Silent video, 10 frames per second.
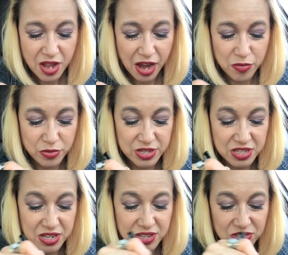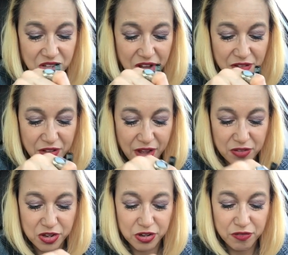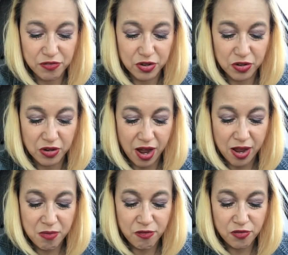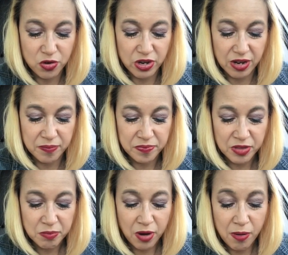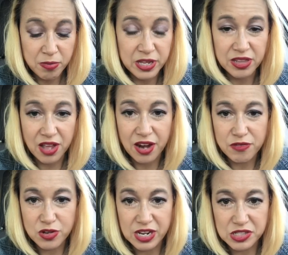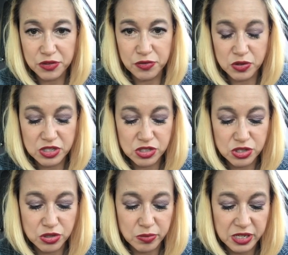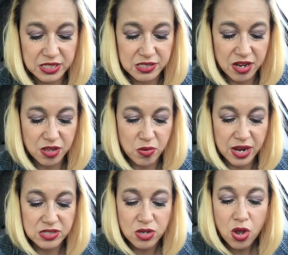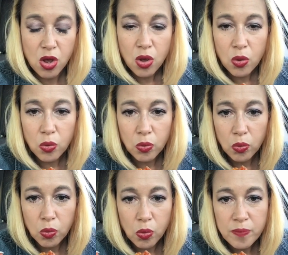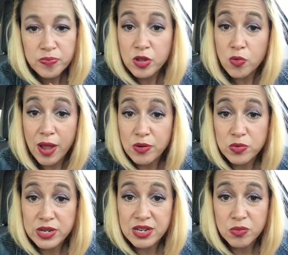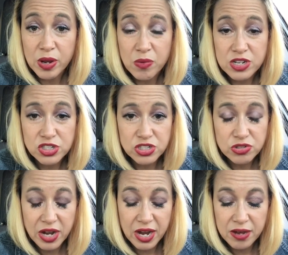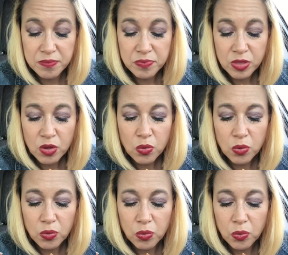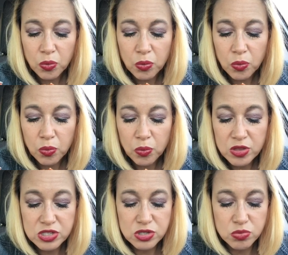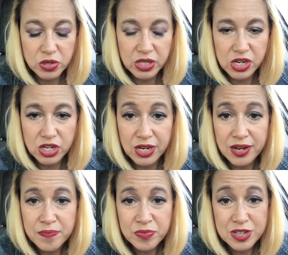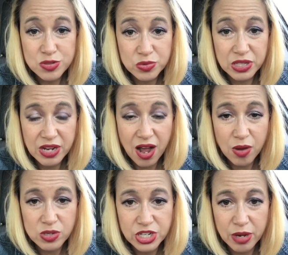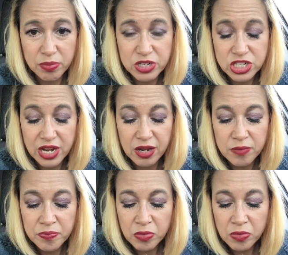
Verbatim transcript: I really love having good food. I am a foodie. Probably a lot of you guys are foodies too, because otherwise, why would we need Weight Watchers, right? This is really good. It's really hot, which I appreciate.